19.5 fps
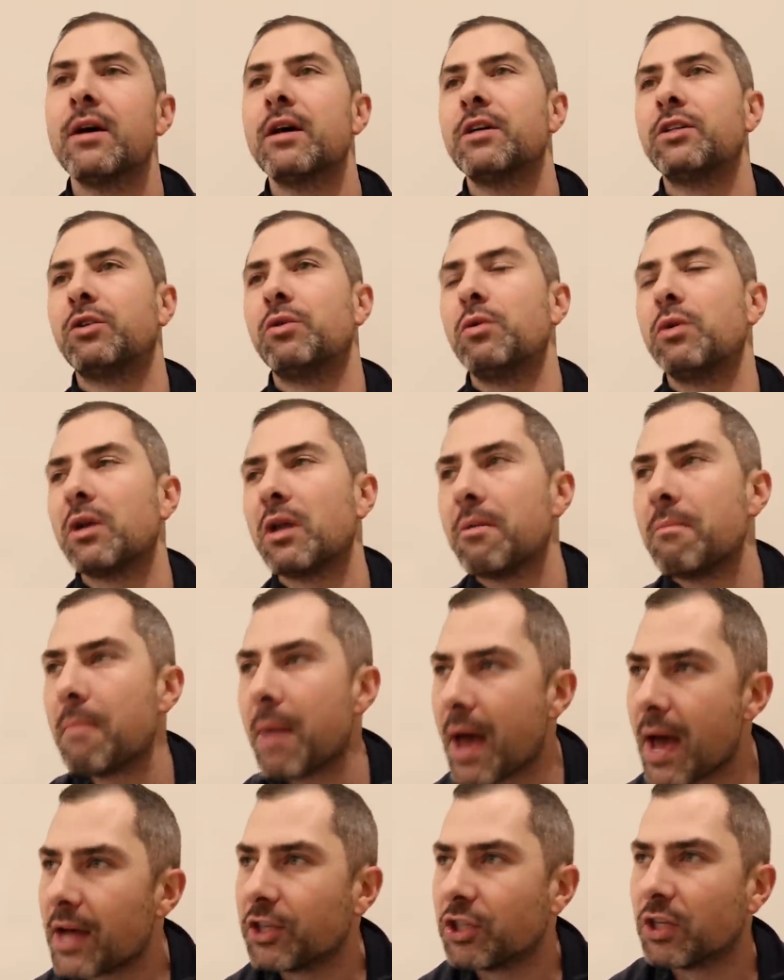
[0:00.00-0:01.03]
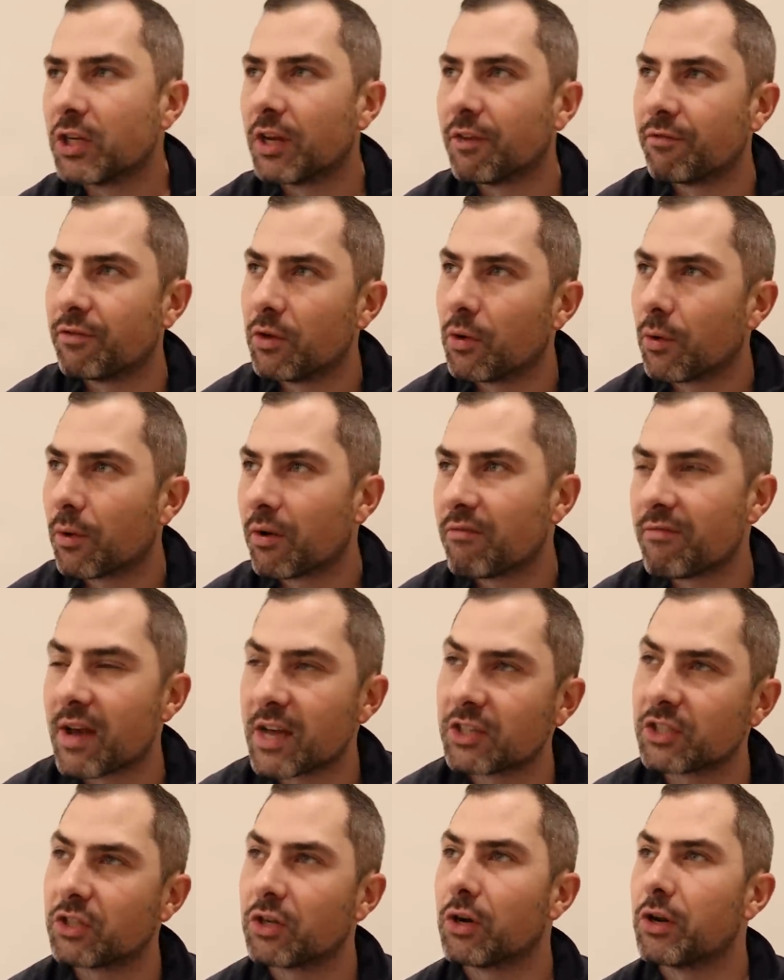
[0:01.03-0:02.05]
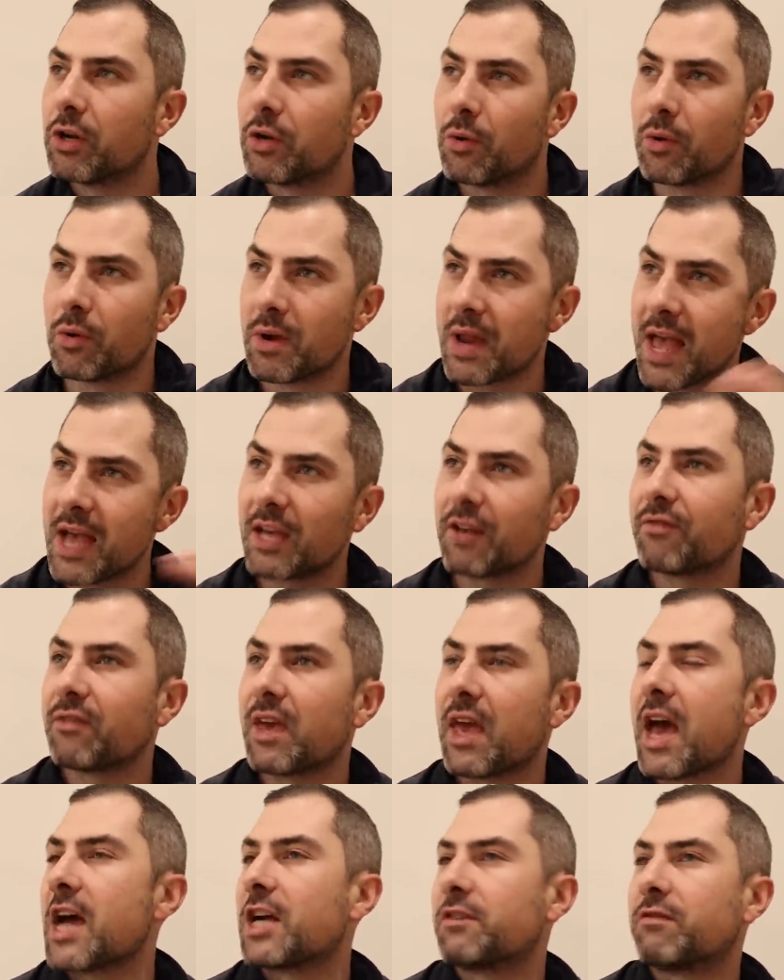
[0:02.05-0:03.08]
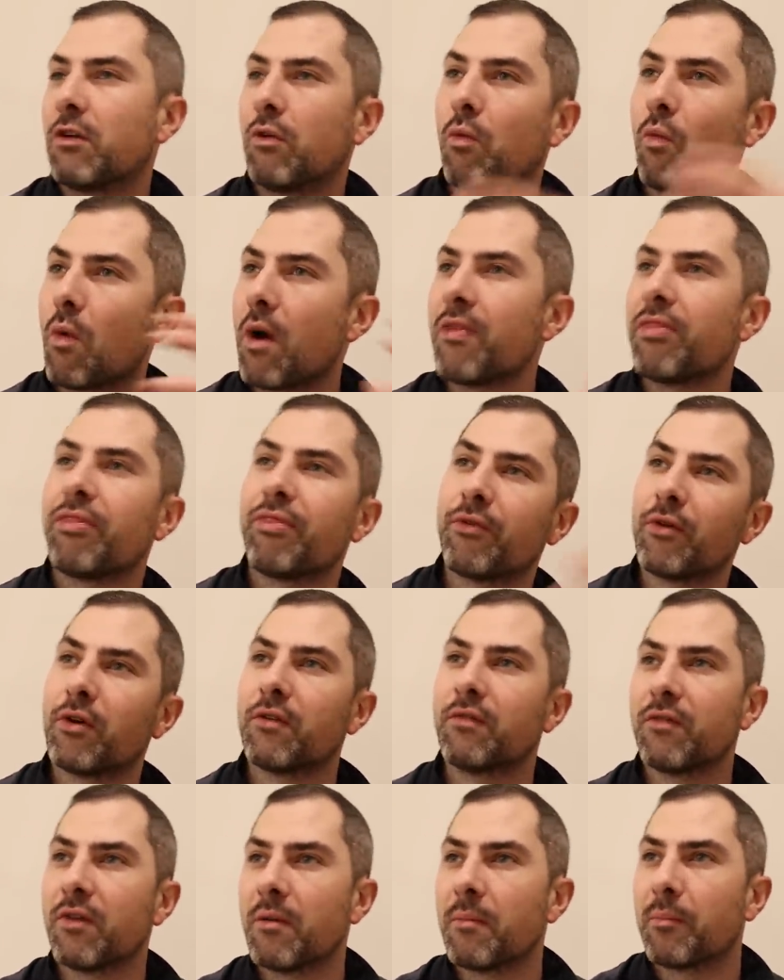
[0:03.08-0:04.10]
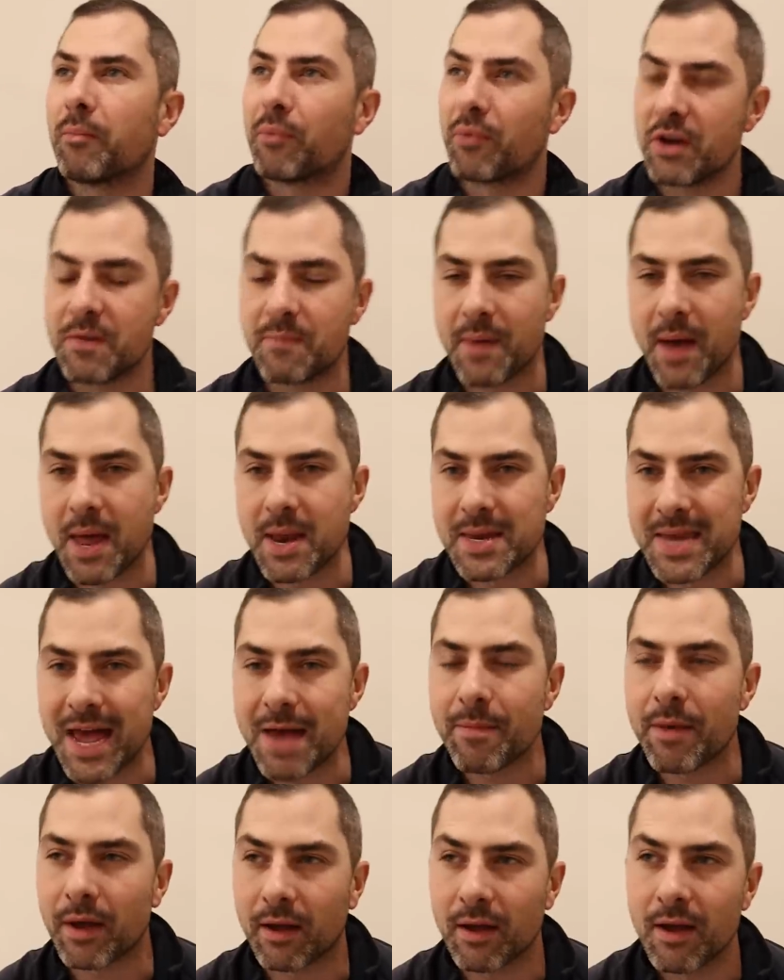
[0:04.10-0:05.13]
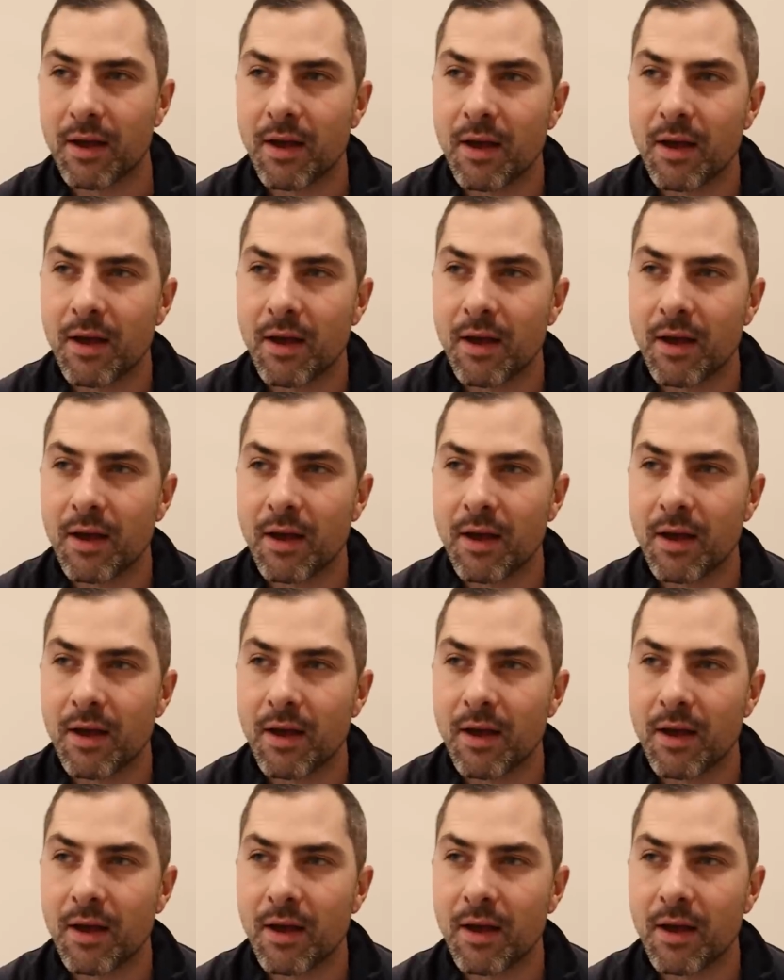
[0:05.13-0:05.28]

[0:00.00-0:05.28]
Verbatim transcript: So you can imagine if you were an investor and you were negative cash flow, one third of them pre pandemic,